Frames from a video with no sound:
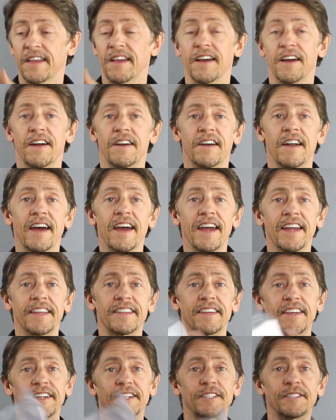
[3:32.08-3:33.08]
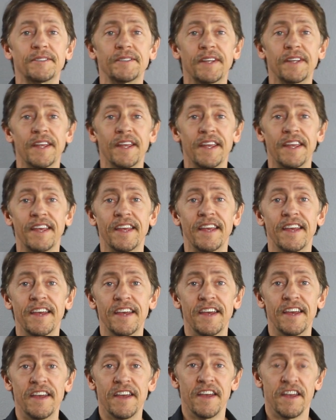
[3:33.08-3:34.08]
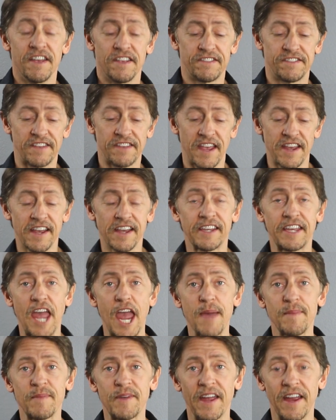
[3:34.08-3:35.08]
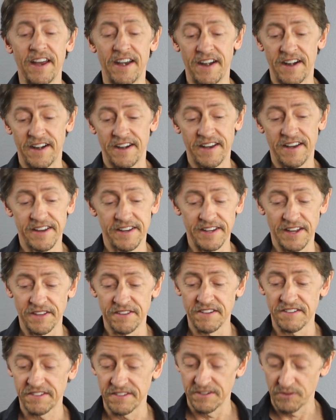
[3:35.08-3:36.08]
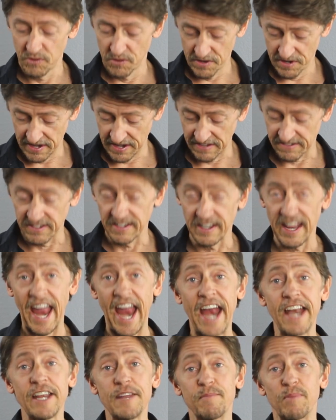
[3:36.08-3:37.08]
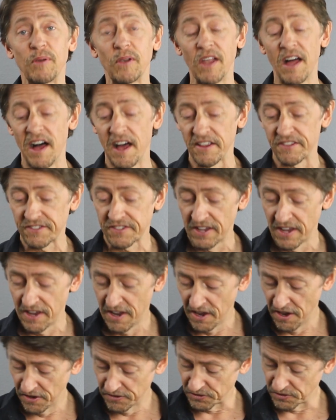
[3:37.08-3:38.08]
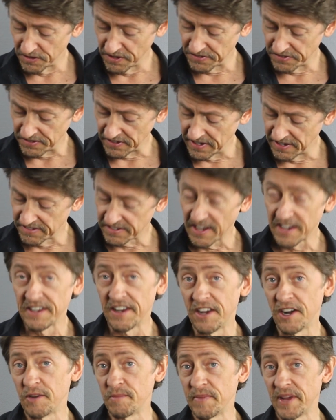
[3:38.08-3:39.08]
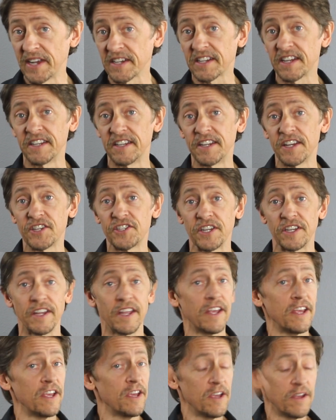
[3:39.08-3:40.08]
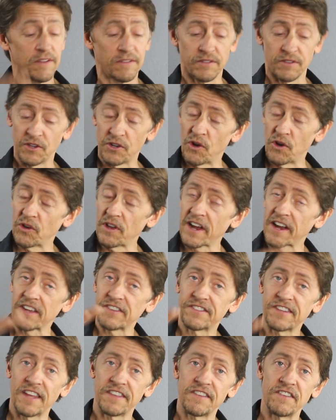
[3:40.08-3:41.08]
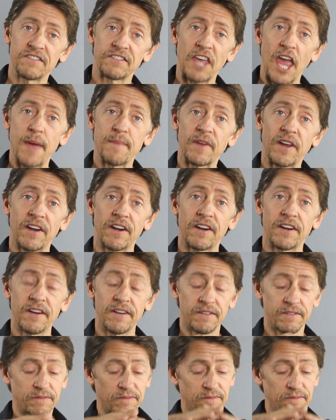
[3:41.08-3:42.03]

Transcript: All right, Sega Game Gear. Now this is an 80 plus, so this is a near mint condition. You know, like I said, these Game Gear